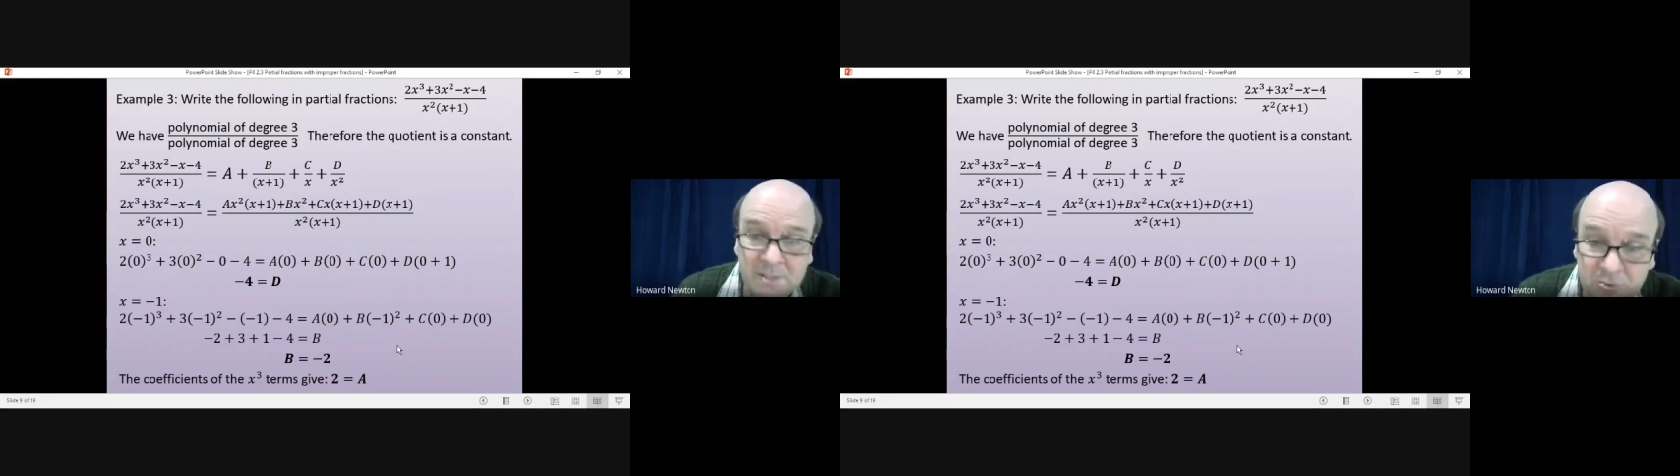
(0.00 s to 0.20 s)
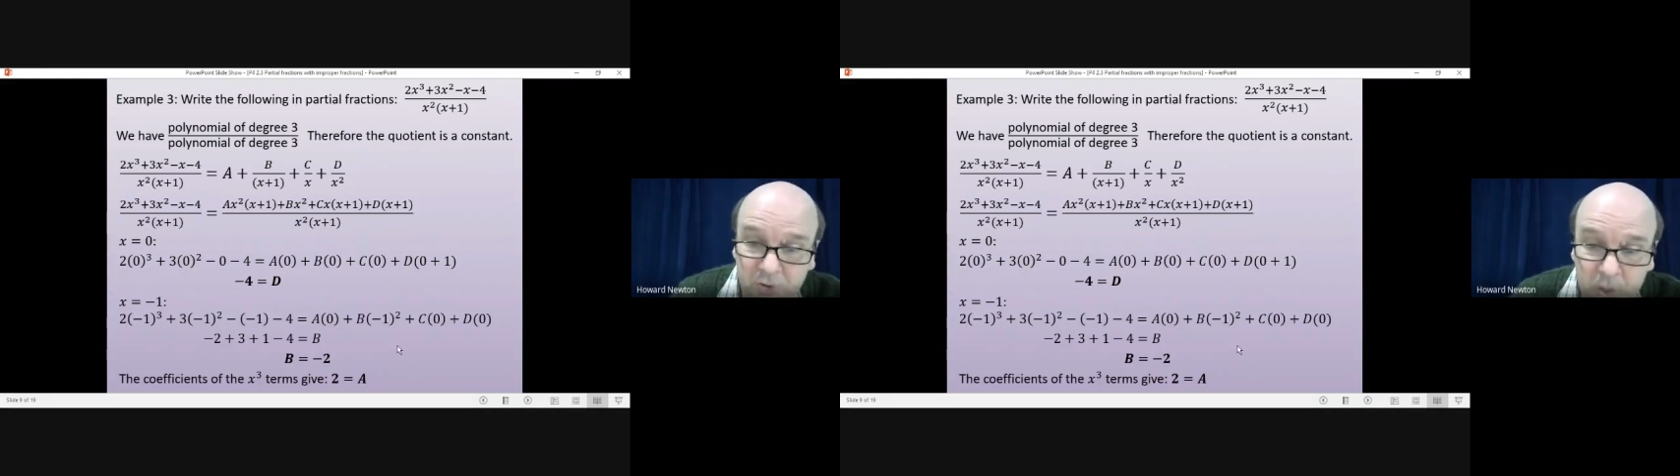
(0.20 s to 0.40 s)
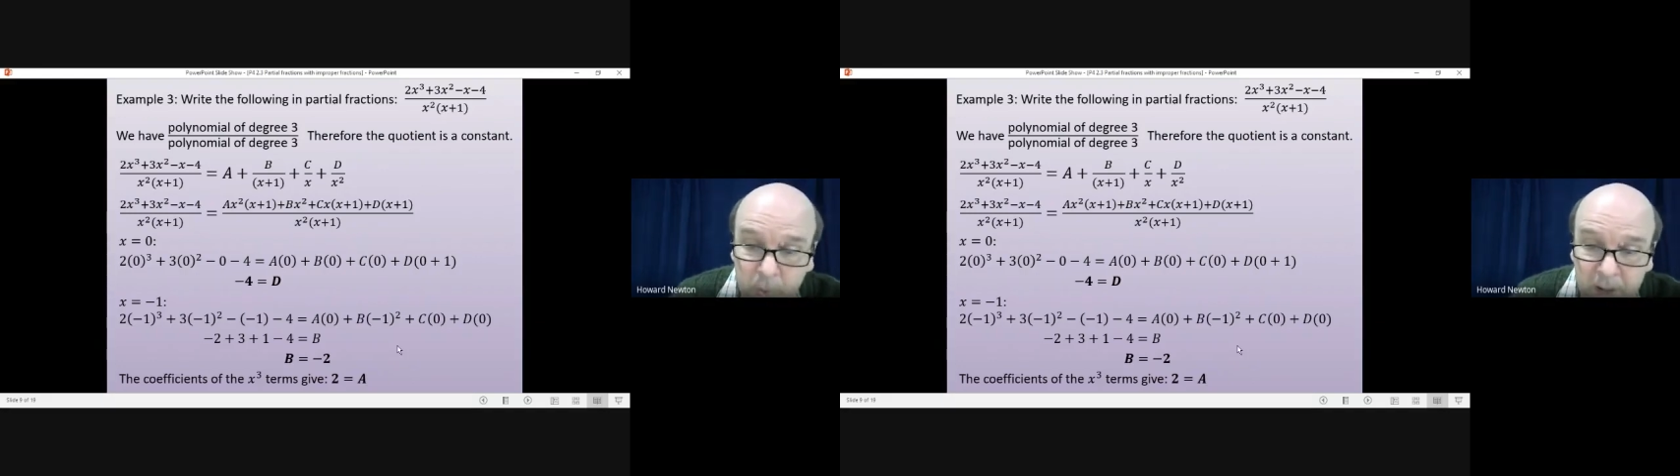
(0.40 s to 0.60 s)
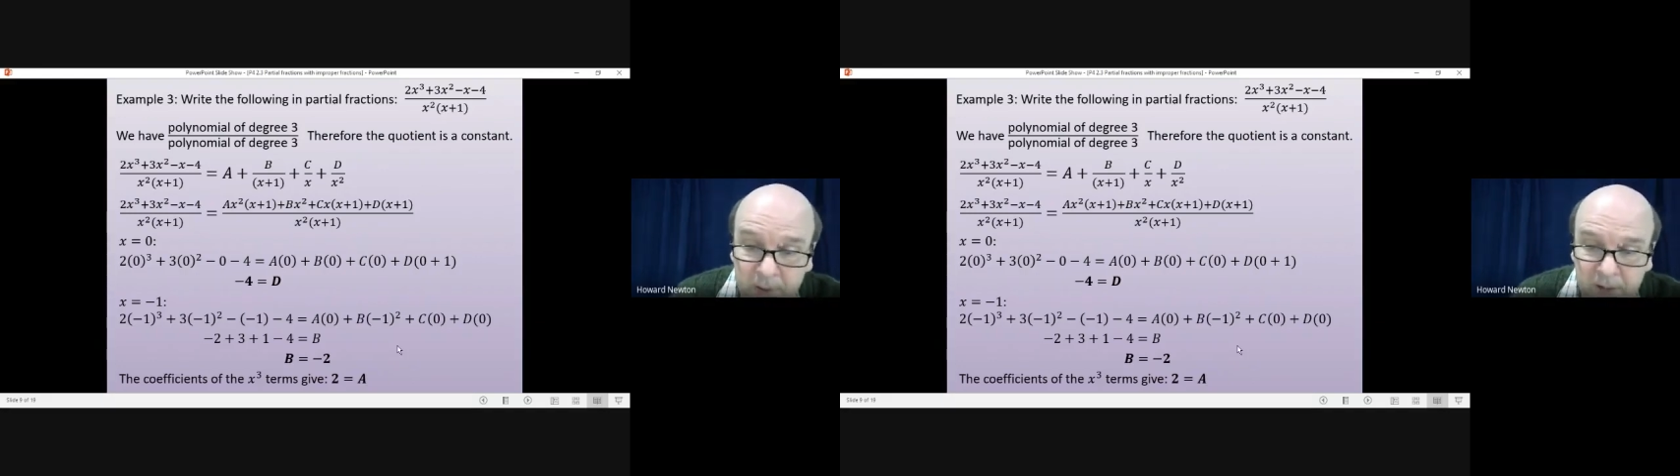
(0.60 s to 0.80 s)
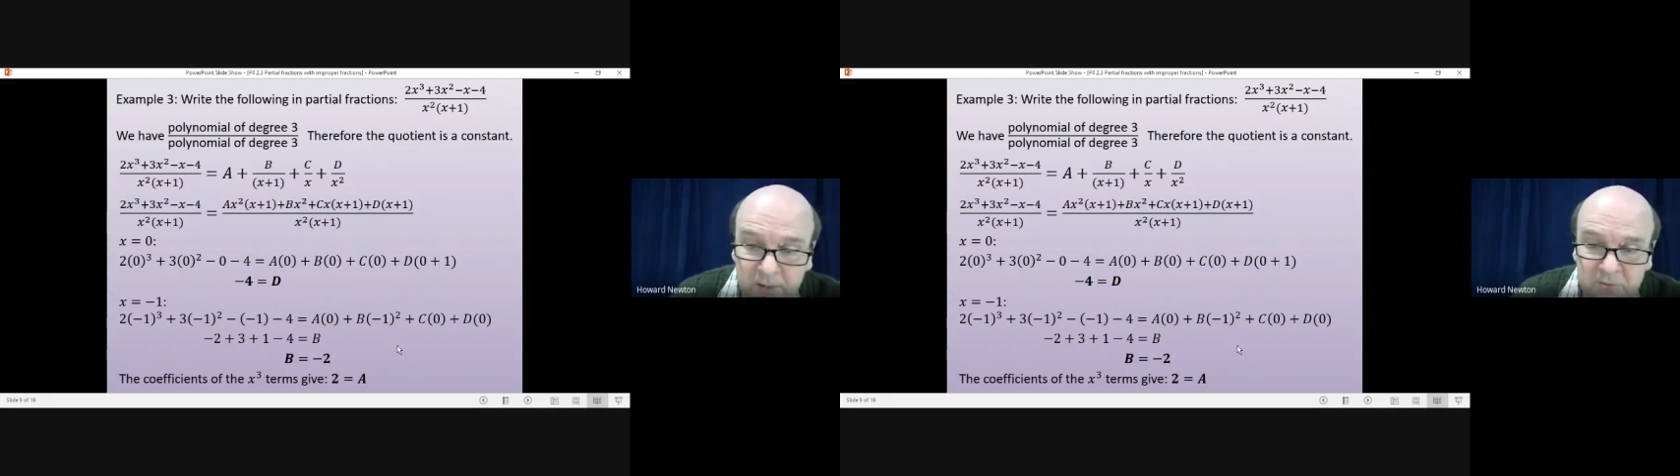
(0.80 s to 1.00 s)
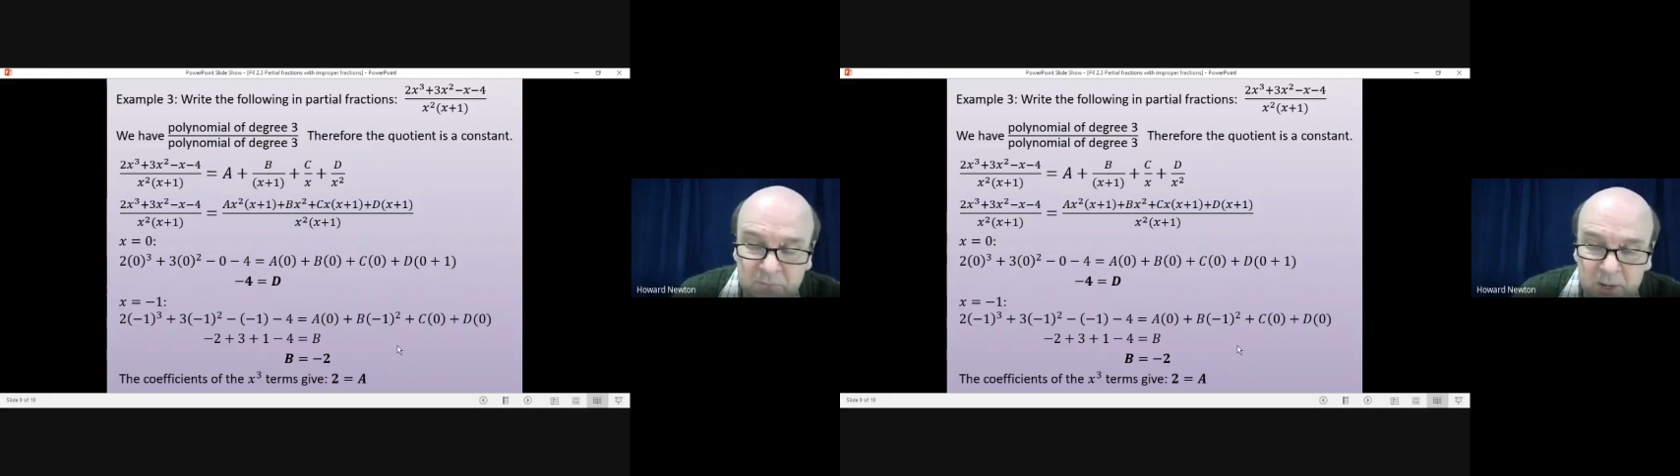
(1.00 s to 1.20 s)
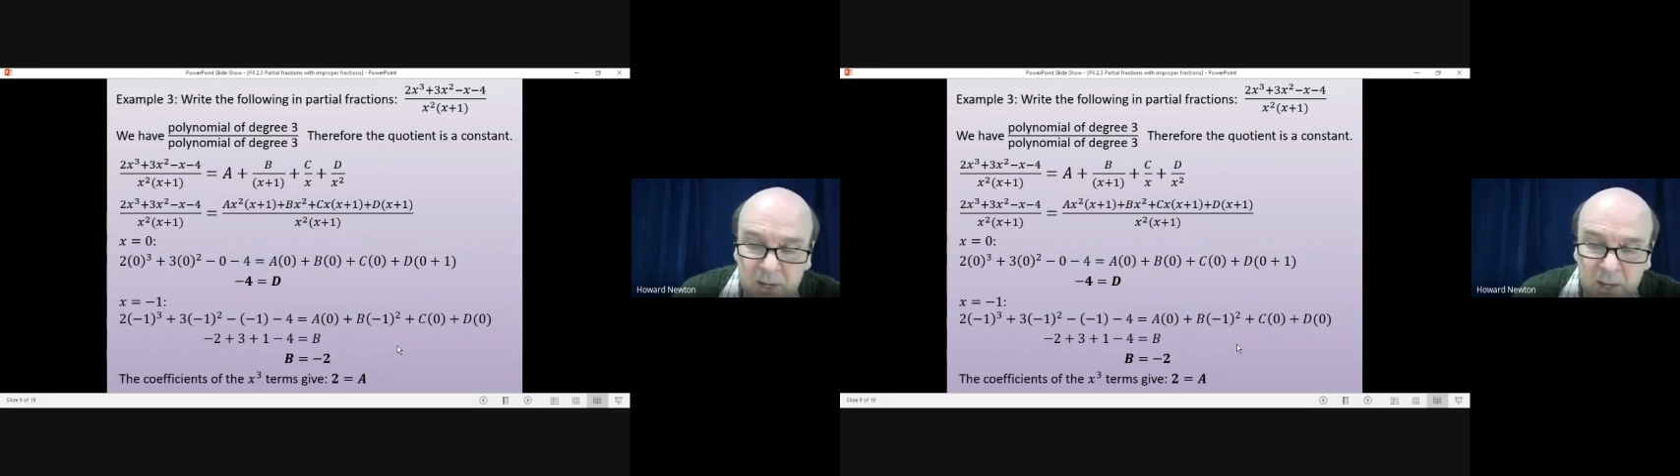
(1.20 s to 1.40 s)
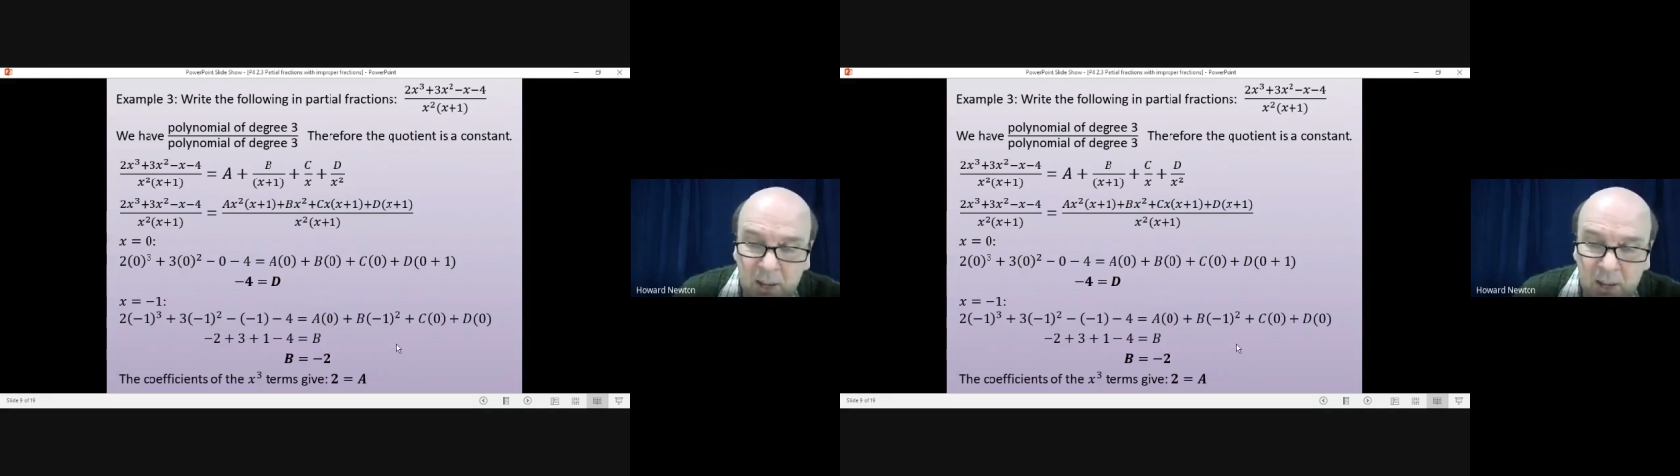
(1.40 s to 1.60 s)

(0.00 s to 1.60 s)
straight away that gives me